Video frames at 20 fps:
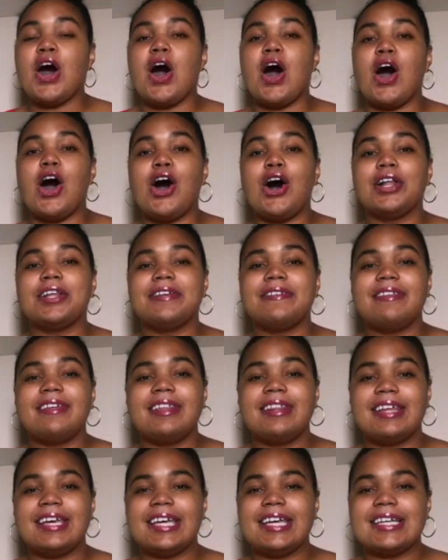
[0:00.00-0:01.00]
all of
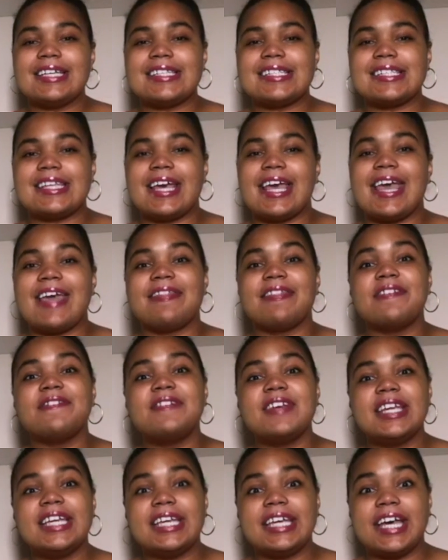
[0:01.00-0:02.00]
the links and the
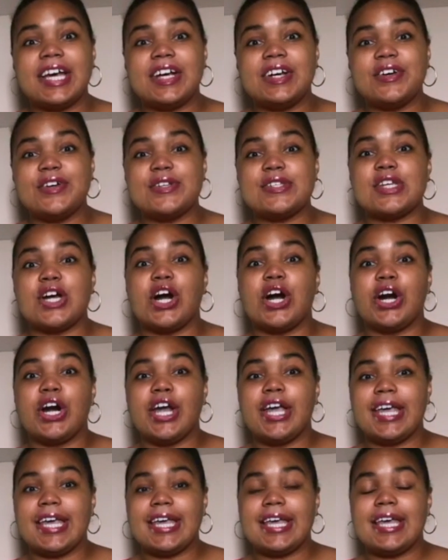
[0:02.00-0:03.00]
videos are
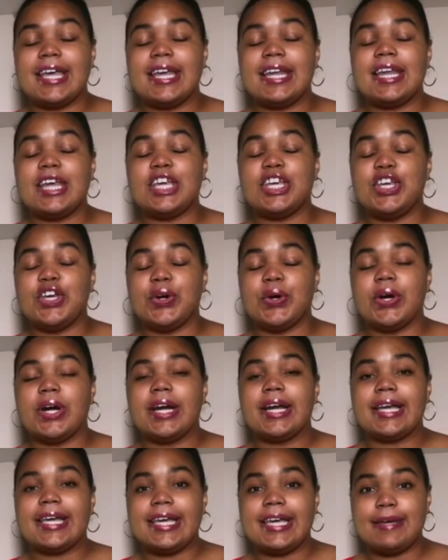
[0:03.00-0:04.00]
in
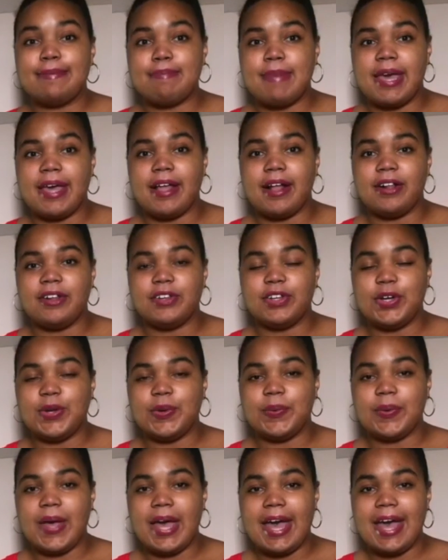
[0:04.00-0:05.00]
your email,
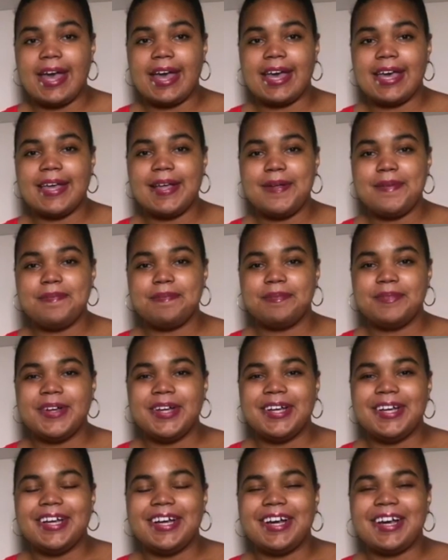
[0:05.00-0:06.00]
okay?
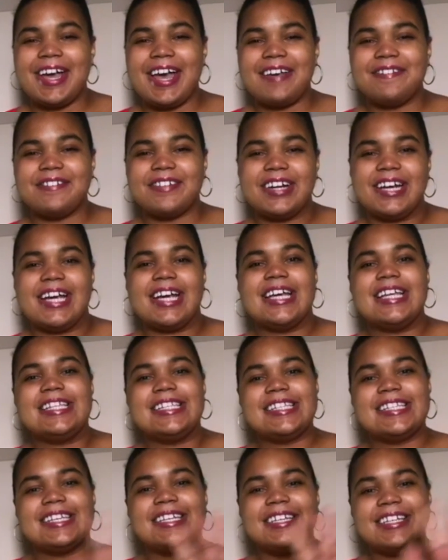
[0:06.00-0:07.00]
Okay,
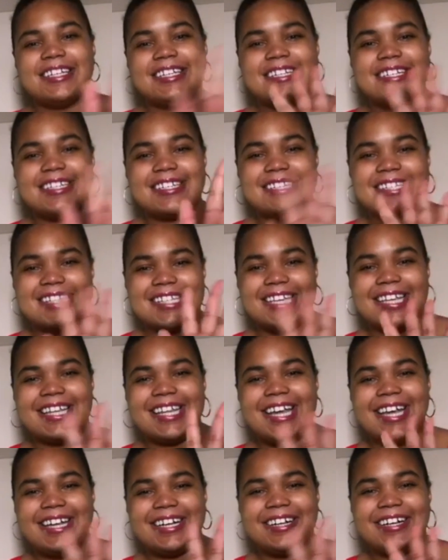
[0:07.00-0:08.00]
friends. See you
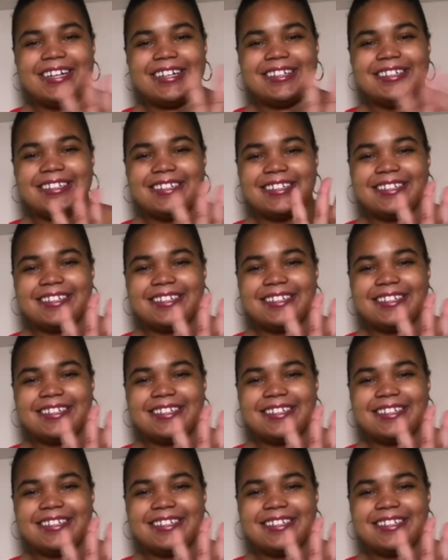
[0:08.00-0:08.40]
later.